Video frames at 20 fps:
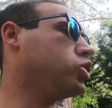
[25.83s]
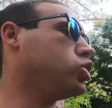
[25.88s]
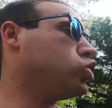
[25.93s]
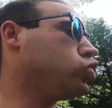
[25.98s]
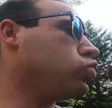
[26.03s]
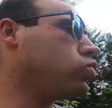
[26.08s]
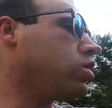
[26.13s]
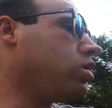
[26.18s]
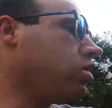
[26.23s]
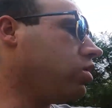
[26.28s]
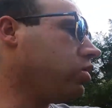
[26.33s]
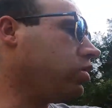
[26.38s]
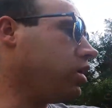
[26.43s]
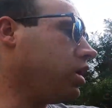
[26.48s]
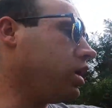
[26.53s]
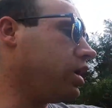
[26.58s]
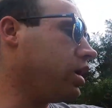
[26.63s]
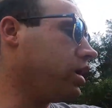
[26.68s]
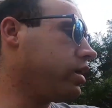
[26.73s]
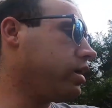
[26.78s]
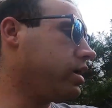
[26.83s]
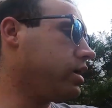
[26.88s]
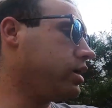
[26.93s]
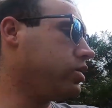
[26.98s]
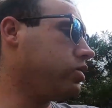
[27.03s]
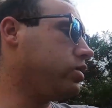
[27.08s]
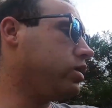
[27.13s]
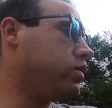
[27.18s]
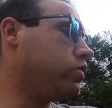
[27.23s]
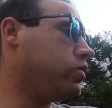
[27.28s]
draw that I
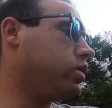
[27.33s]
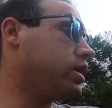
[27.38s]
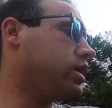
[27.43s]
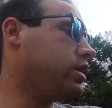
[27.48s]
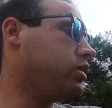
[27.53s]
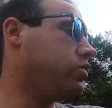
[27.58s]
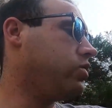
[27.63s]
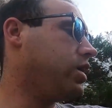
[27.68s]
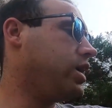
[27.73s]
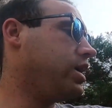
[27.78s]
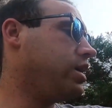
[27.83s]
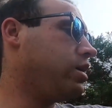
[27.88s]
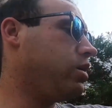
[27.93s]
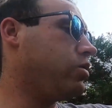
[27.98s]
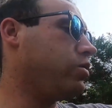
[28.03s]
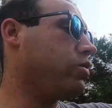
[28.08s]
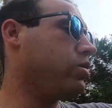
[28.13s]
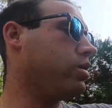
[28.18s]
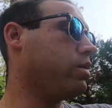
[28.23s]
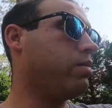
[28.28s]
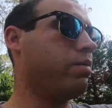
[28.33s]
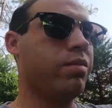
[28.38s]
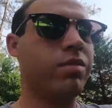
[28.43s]
do not want to kill another,